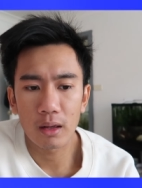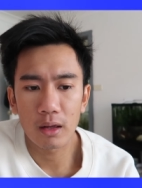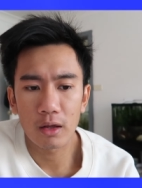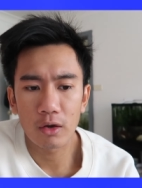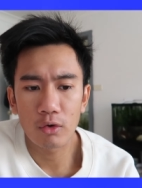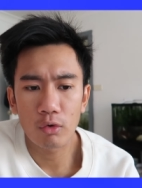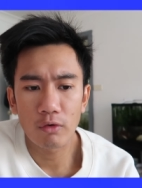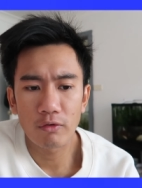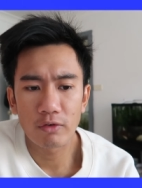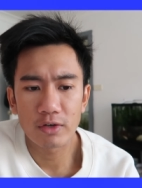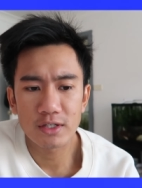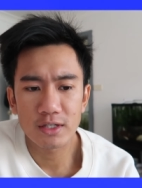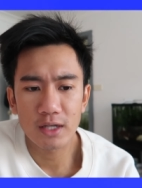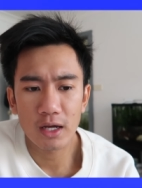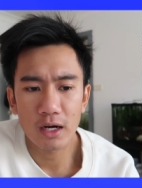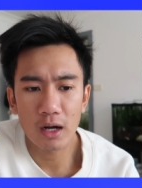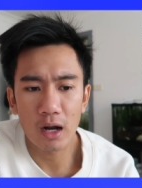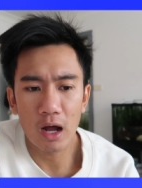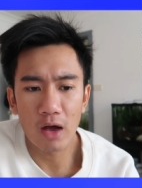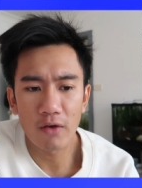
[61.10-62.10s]
And all of a
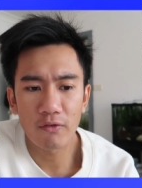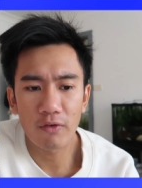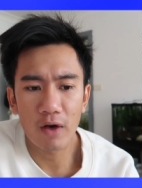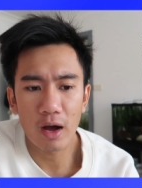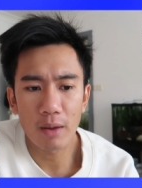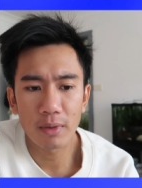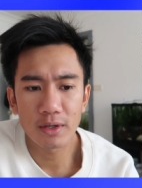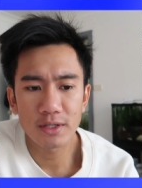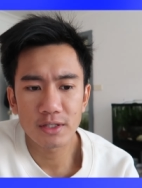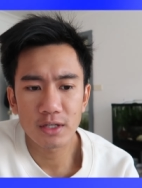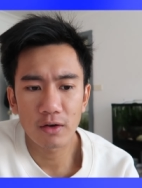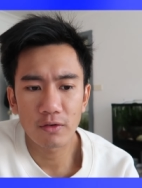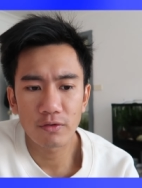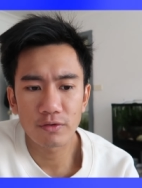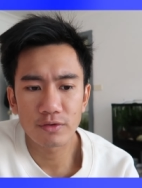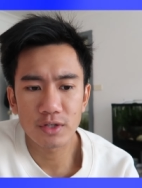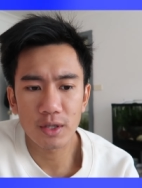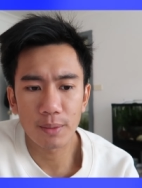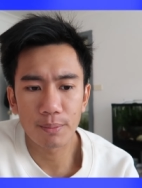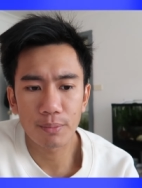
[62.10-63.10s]
sudden, I find
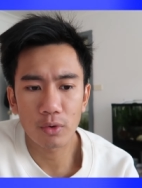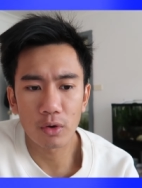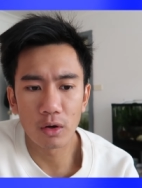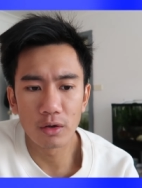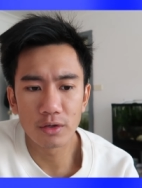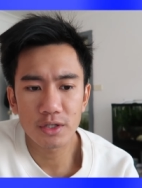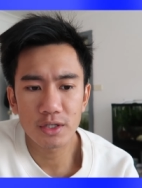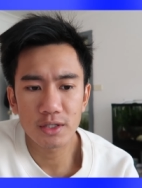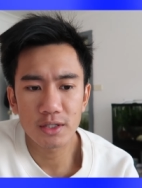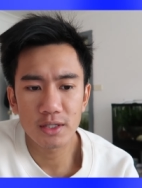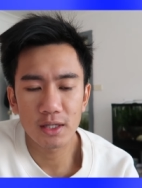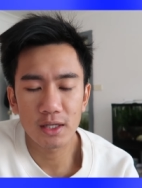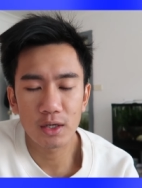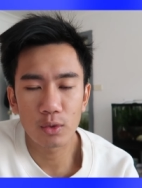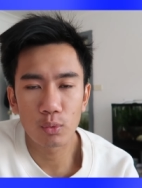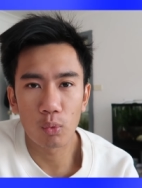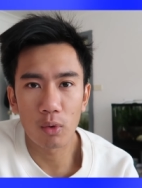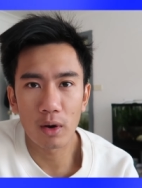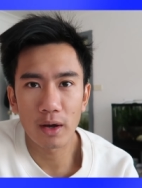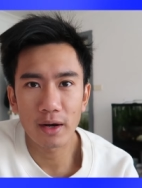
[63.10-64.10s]
myself
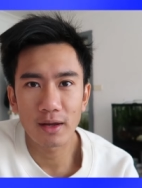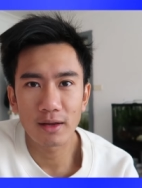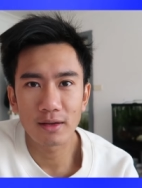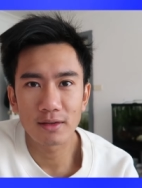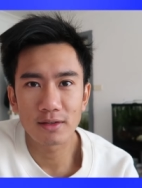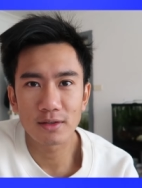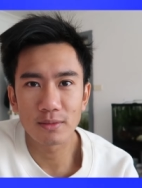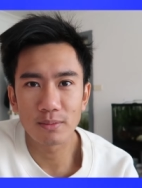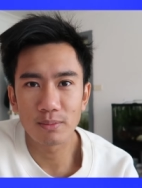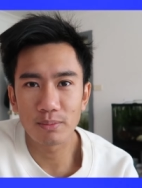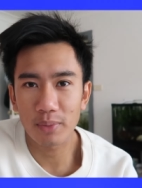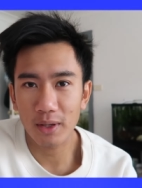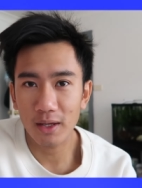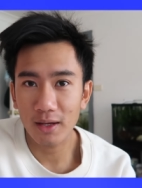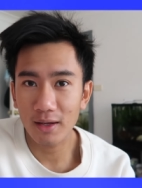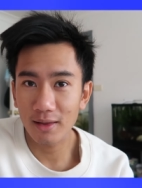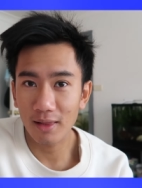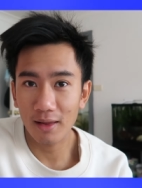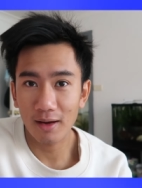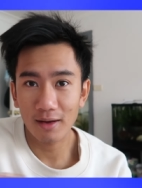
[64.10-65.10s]
subconsciously wanting to
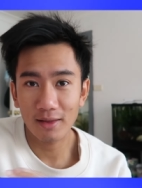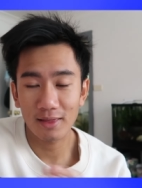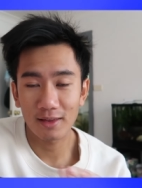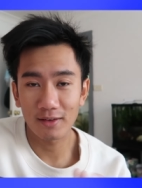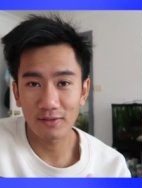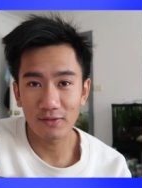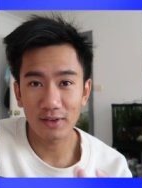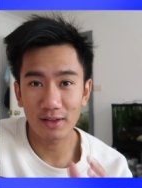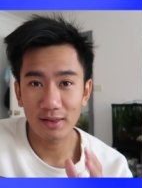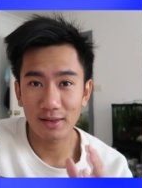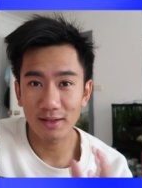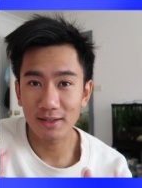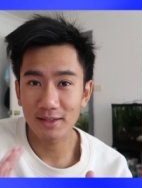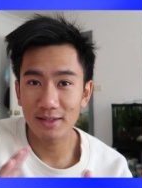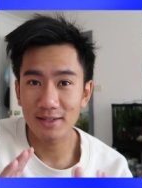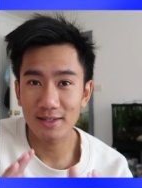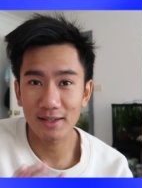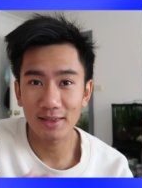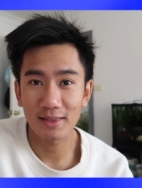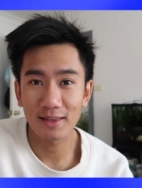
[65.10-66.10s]
be like the
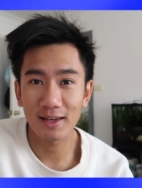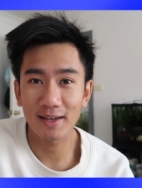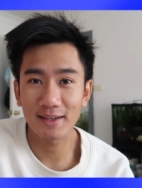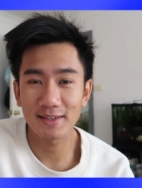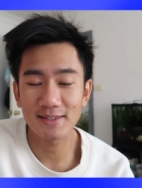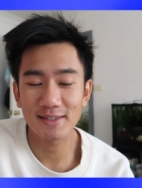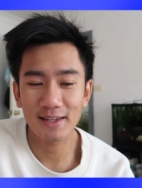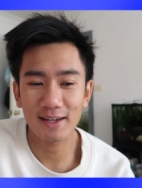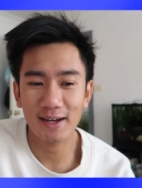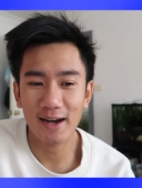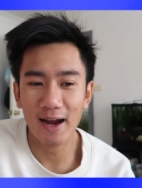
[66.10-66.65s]
villains in these